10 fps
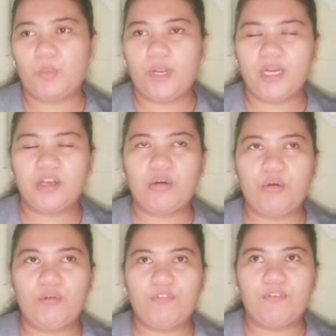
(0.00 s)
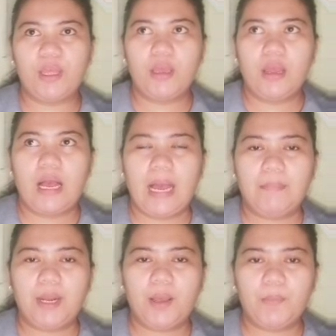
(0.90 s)
the work of
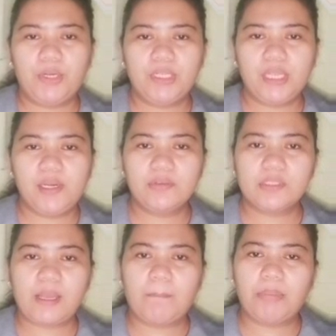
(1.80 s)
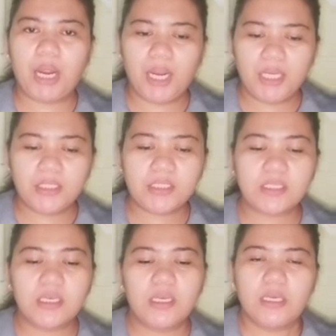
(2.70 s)
Abraham Ortelius, some parts
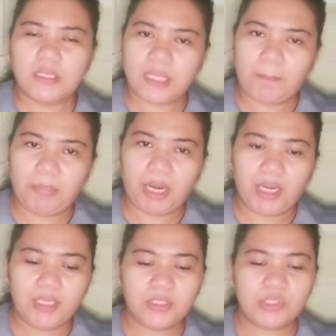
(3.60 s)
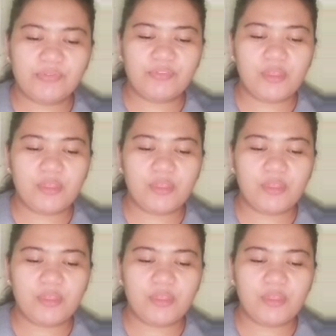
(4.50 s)
of